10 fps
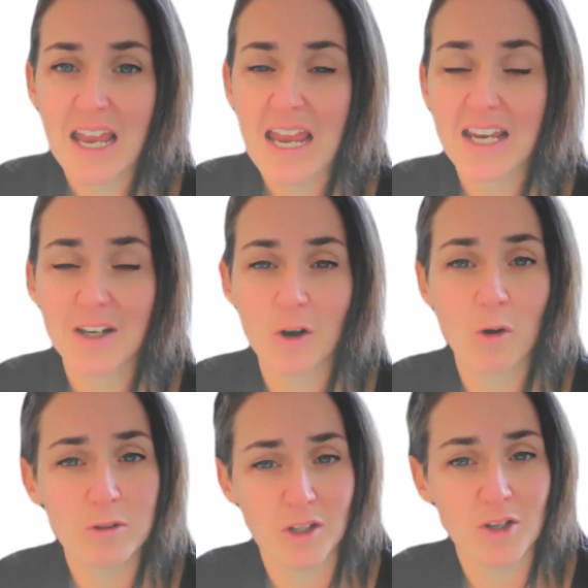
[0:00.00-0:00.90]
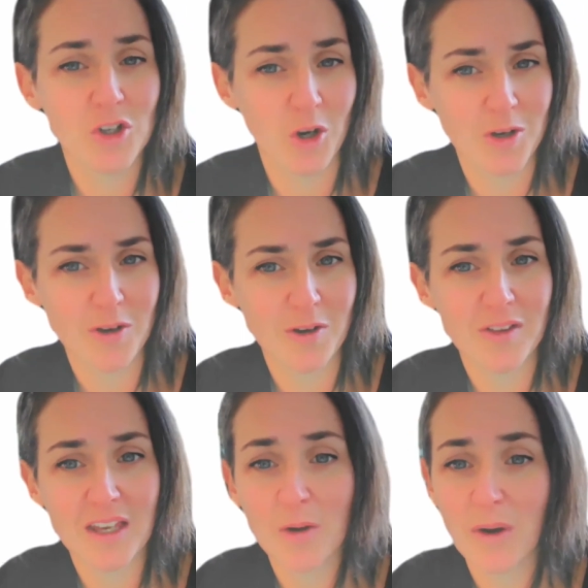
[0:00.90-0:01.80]
it can also show you
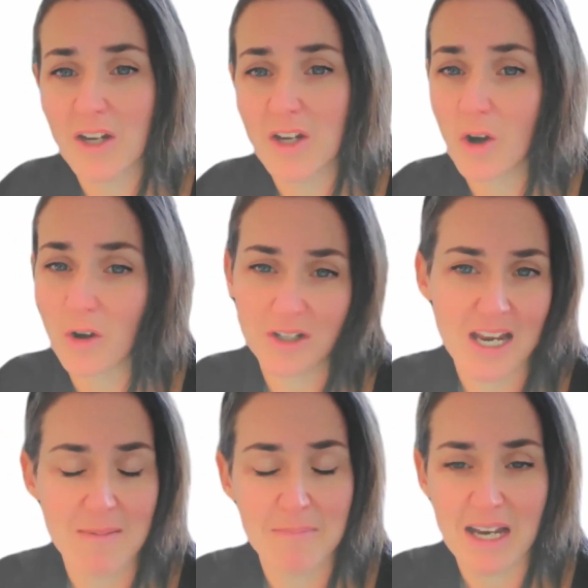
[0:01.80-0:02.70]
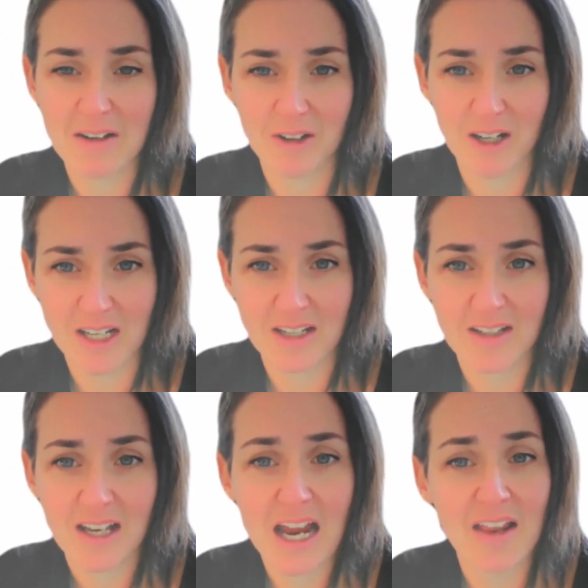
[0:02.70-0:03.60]
that you are not campaign ready,
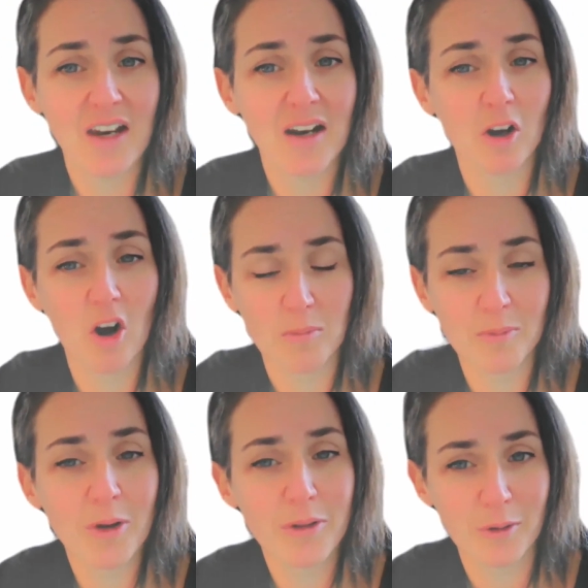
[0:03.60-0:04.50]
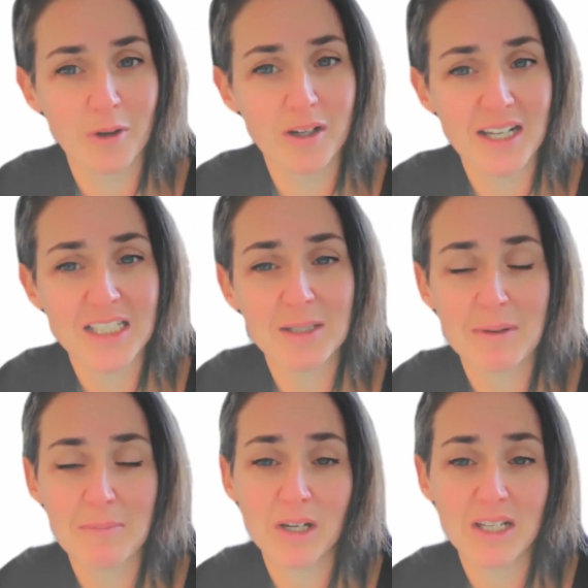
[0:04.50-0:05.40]
and that a lot more thought needs to be
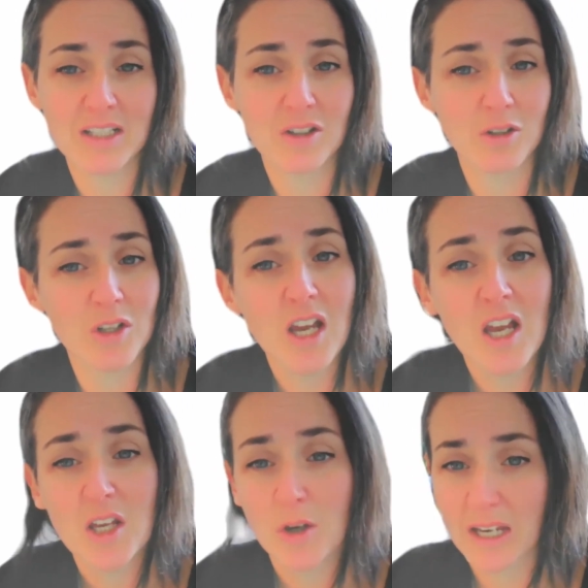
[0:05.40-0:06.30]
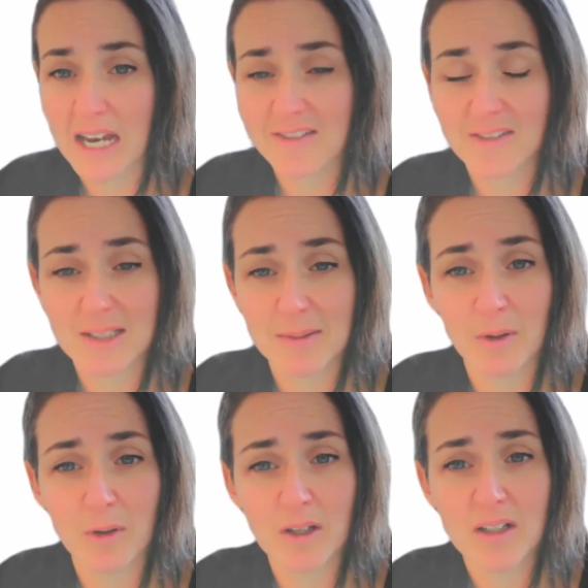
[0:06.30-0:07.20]
put into your case for
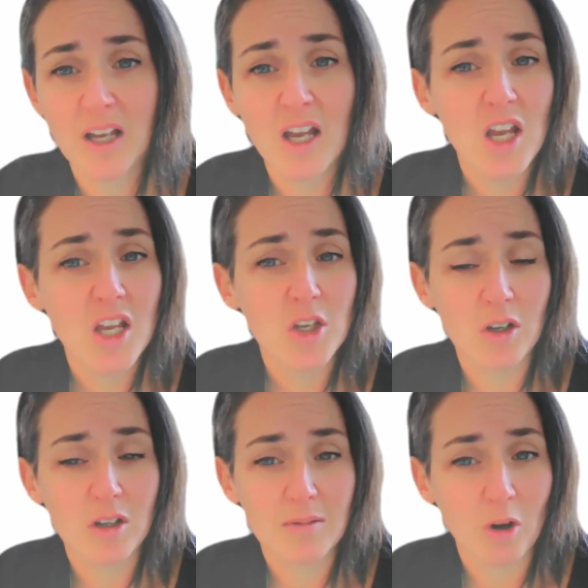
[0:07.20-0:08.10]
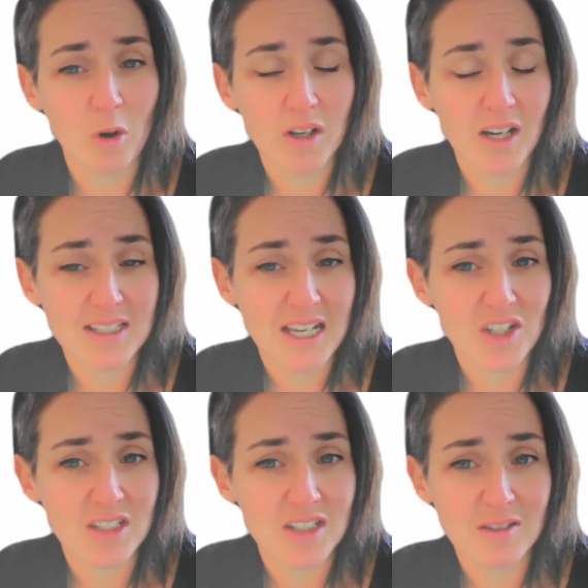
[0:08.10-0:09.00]
support, your
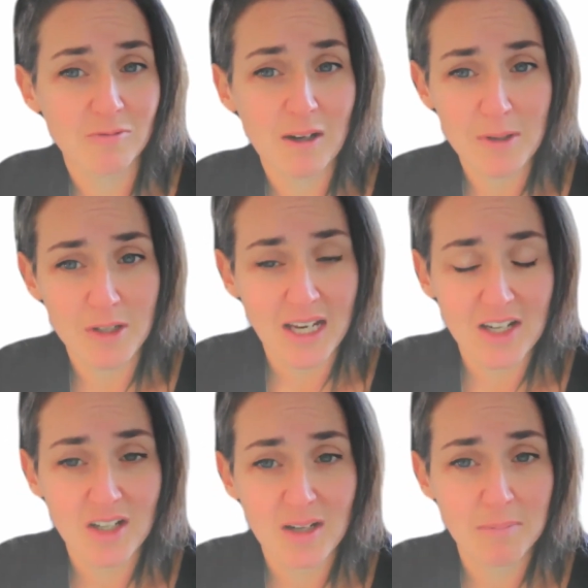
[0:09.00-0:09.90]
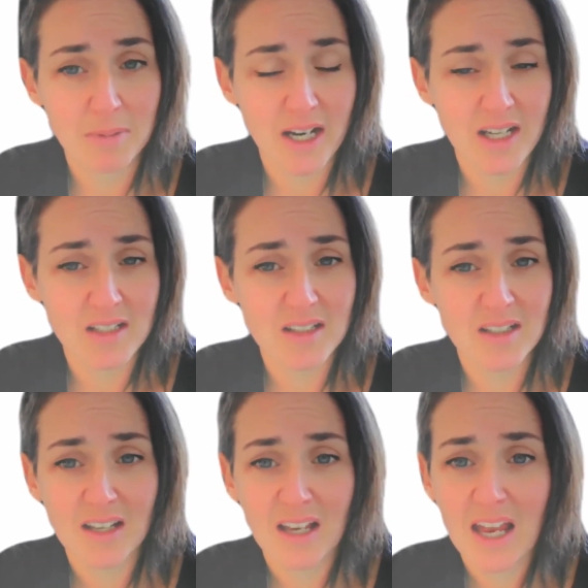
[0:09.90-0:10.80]
organisation's reputation and brand,
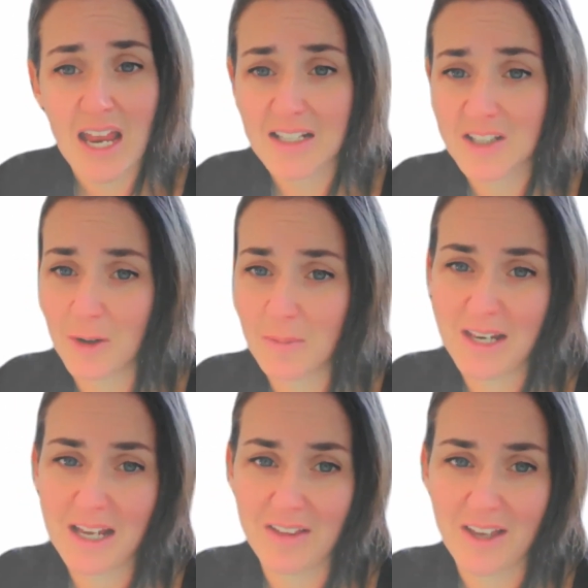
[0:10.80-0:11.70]
and so many other